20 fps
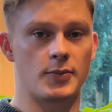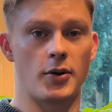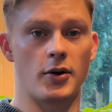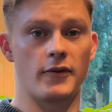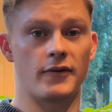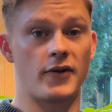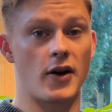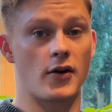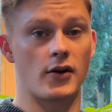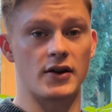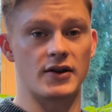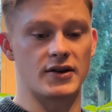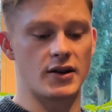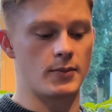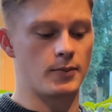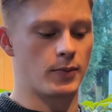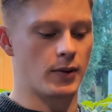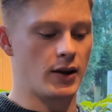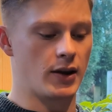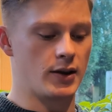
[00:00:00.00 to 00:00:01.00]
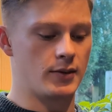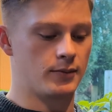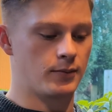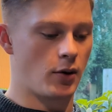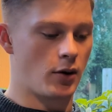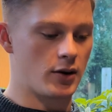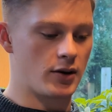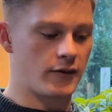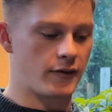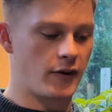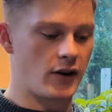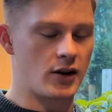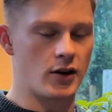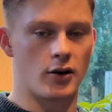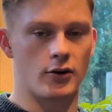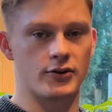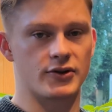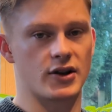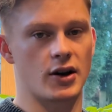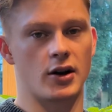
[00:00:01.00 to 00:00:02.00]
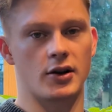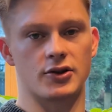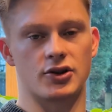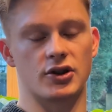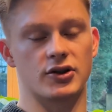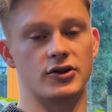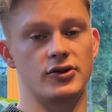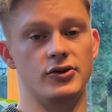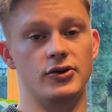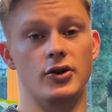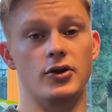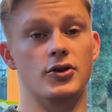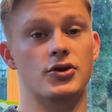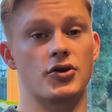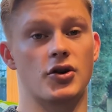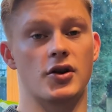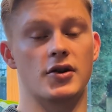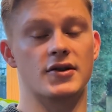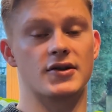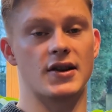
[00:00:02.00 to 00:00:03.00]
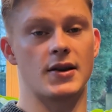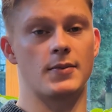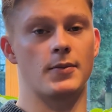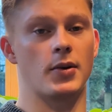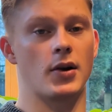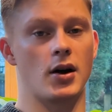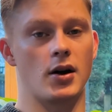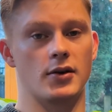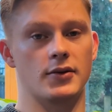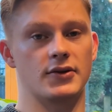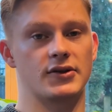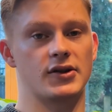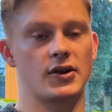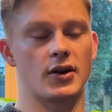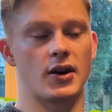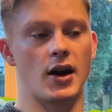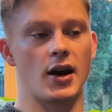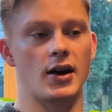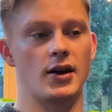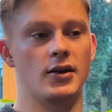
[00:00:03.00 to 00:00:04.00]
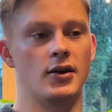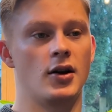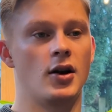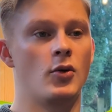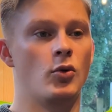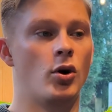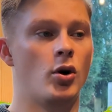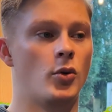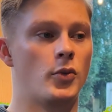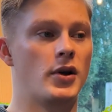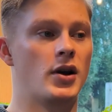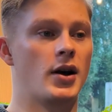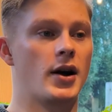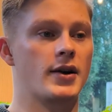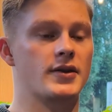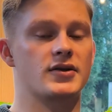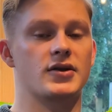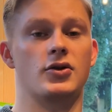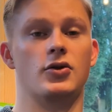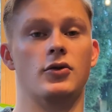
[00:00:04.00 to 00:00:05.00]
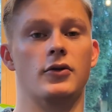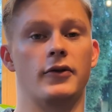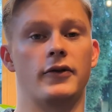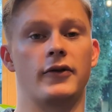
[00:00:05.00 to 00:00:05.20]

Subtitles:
put very simply, polyphenols are just nutrients in plants, okay? What we like to call